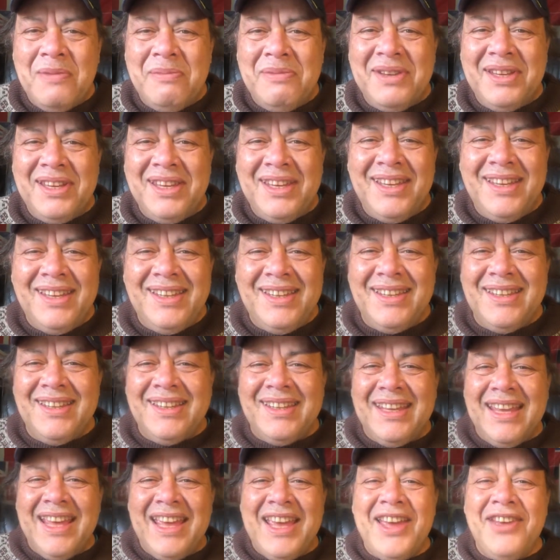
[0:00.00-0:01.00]
again
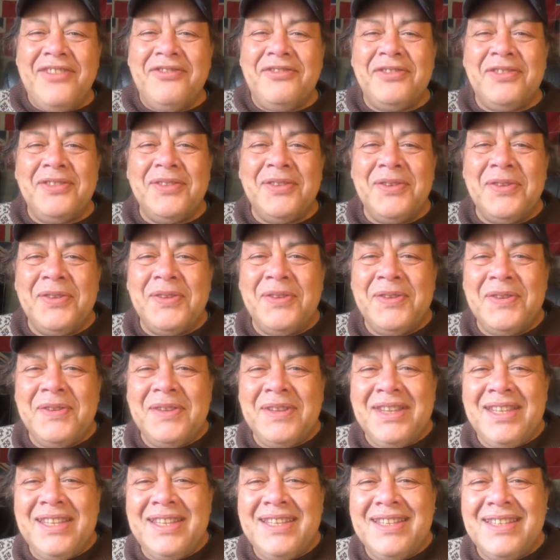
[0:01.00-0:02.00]
after all
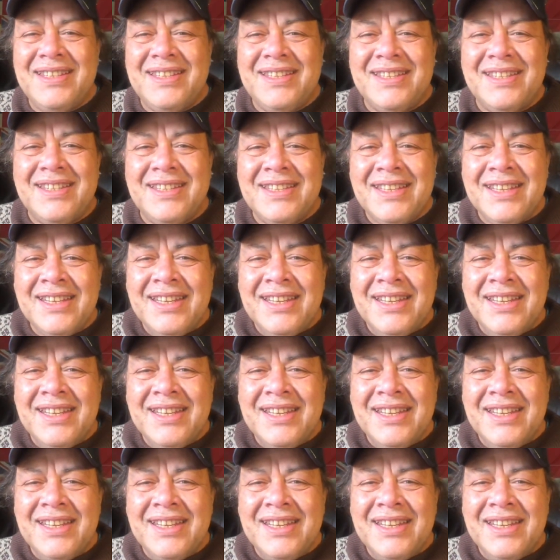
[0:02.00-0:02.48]
these